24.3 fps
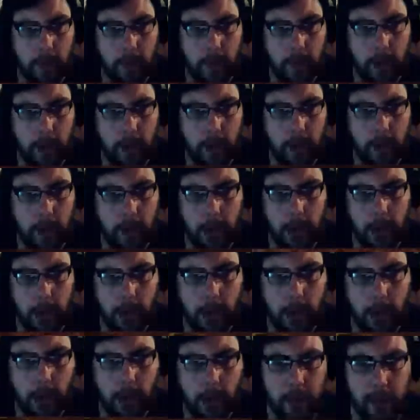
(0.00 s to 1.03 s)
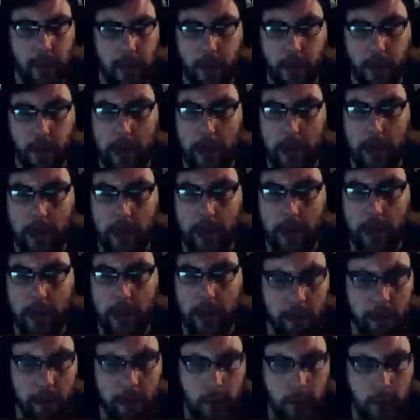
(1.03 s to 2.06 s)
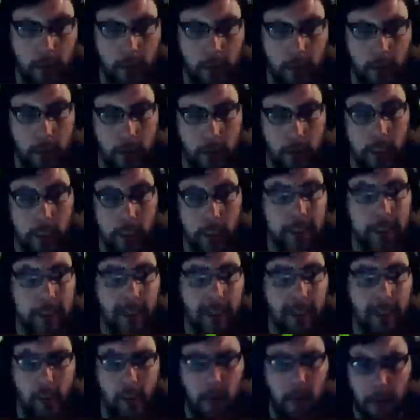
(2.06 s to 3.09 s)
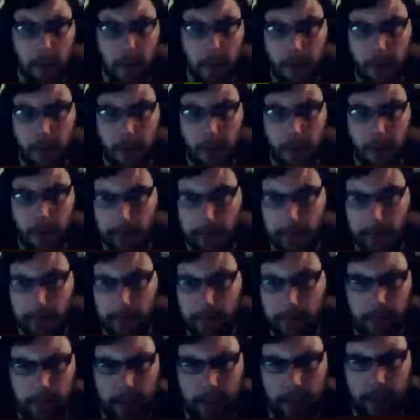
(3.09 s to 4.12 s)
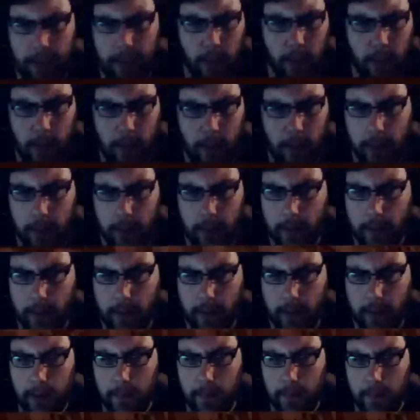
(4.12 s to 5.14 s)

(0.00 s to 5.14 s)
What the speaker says: a little bit strange, but I won't complain, because you get more that way, don't you?